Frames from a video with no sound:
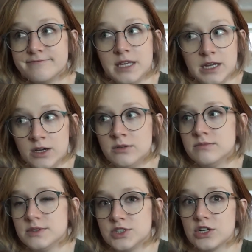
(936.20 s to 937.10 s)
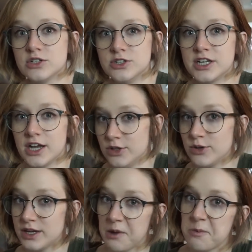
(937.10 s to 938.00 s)
You know, start learning how you
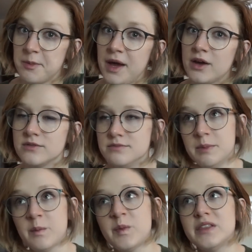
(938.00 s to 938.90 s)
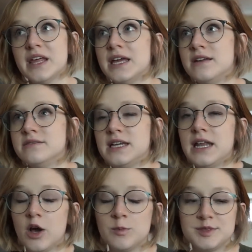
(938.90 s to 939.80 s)
can help them out. Maybe they need
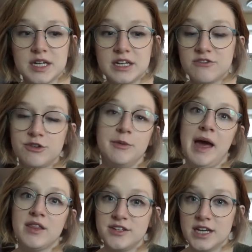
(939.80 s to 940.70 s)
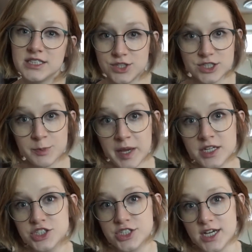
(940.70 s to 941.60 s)
help studying for a math test or a
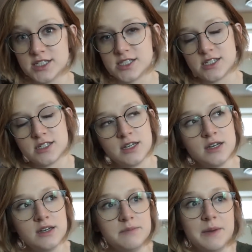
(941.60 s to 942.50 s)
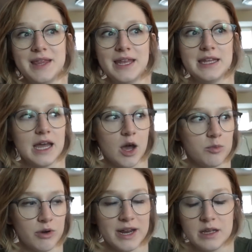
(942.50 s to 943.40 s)
Spanish test. Maybe they need
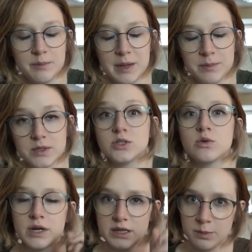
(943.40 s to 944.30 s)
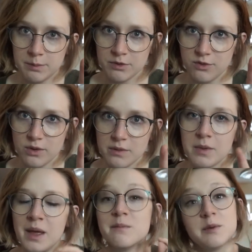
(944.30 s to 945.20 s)
help writing a paper. Don't write the paper for them.
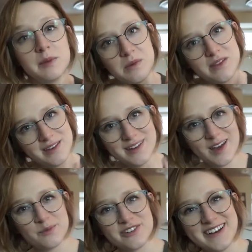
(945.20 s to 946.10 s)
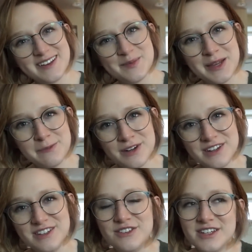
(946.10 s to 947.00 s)
But maybe they need help writing a paper
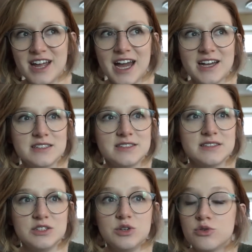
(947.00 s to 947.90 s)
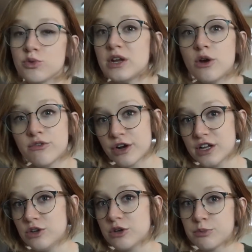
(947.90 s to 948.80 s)
and you could read over it
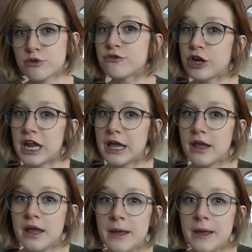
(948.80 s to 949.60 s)
and you could proofread it.